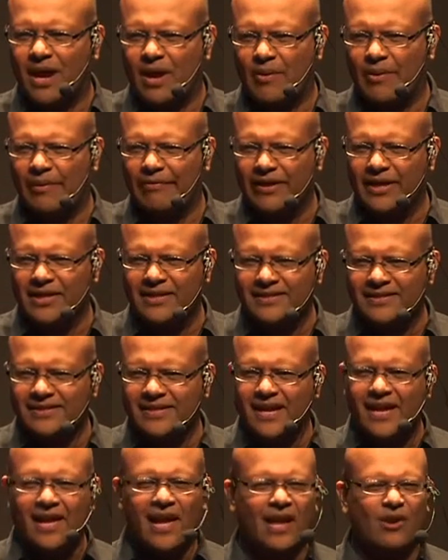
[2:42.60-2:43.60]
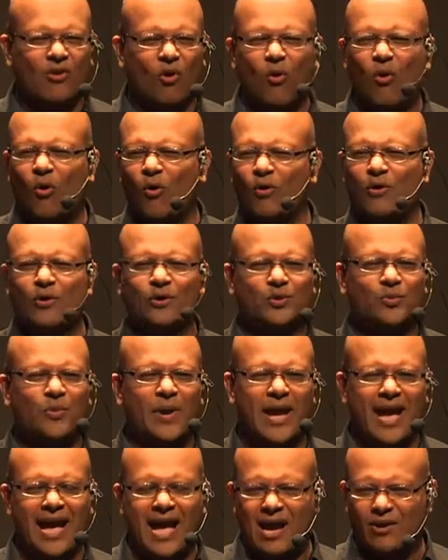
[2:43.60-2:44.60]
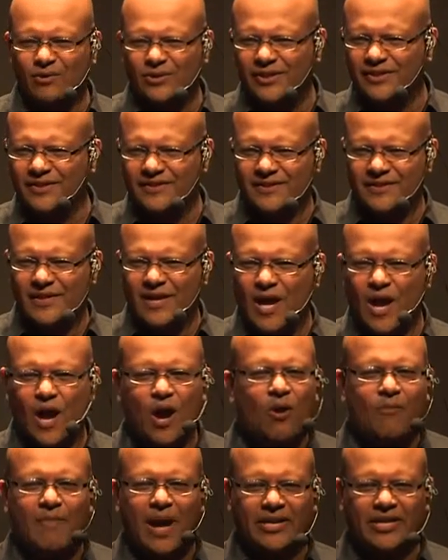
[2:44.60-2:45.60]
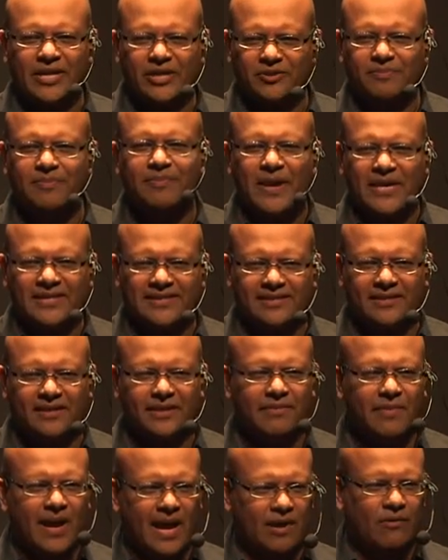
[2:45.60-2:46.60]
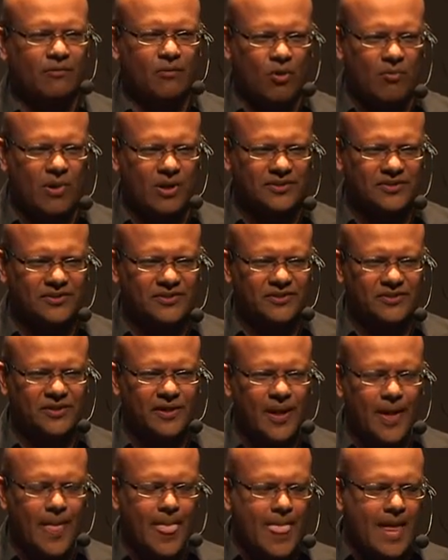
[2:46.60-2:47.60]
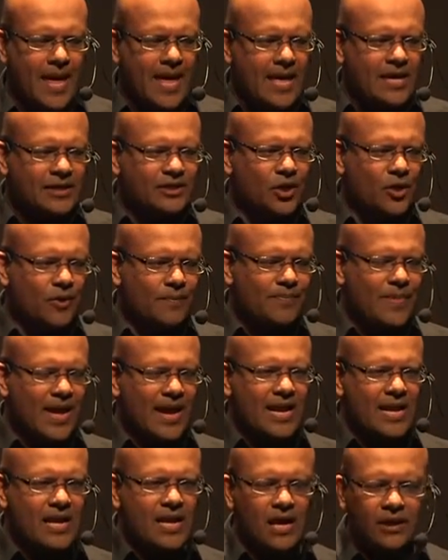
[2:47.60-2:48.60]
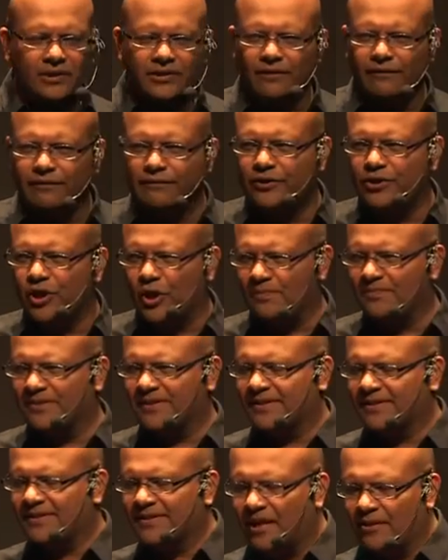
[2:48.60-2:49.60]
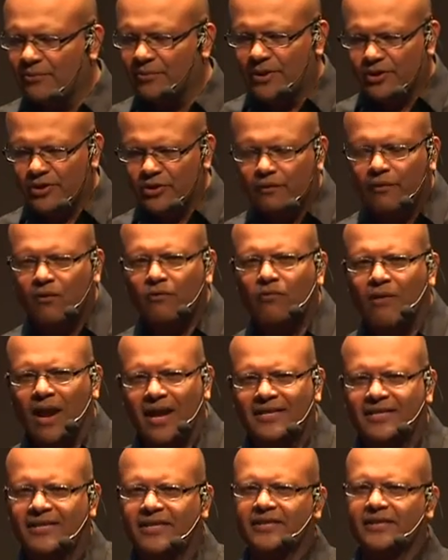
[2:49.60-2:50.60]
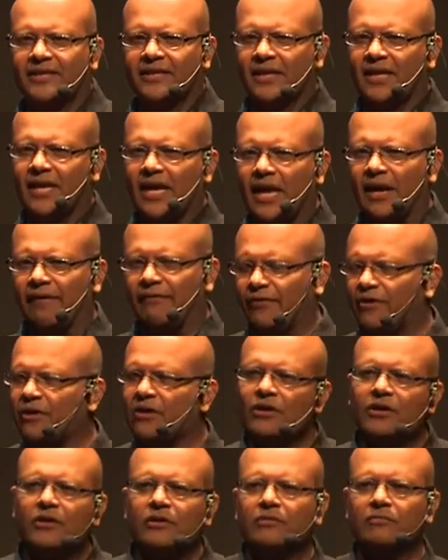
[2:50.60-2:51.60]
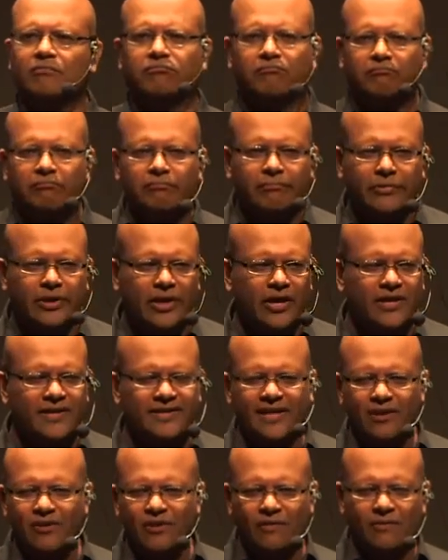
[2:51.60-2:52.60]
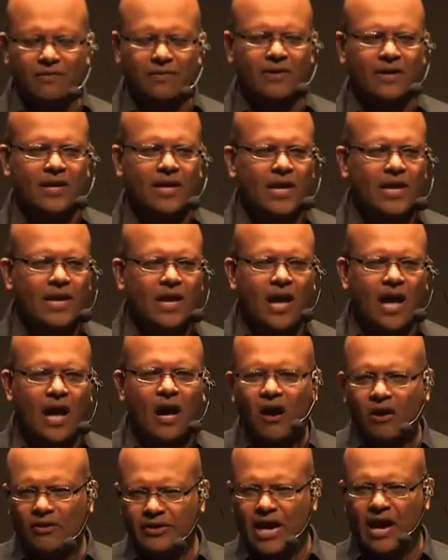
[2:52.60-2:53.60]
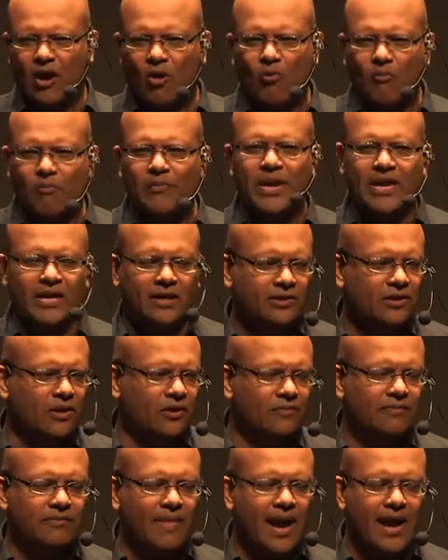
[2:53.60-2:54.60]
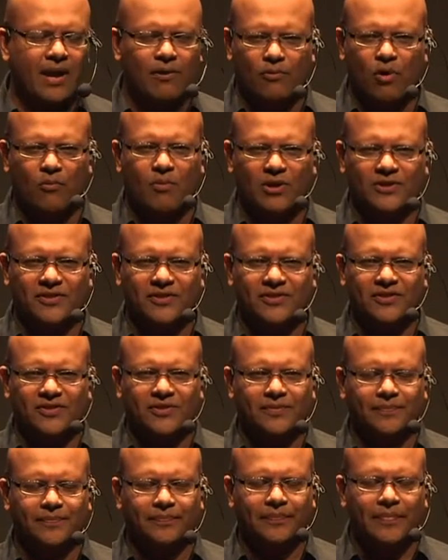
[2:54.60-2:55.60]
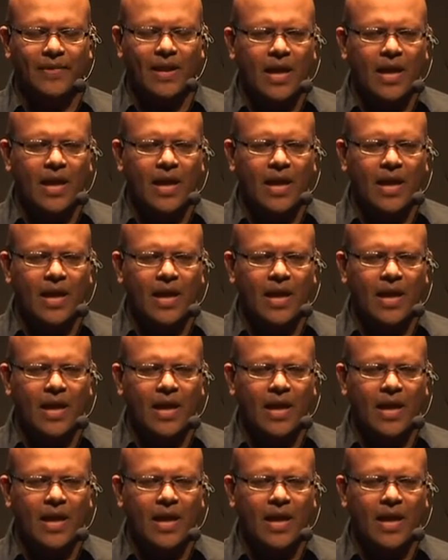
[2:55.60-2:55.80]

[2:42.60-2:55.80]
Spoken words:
to buy our things, and all those warehouses are managed basically by robots. So a lot of jobs that we took for granted a few years ago are now being done by robots.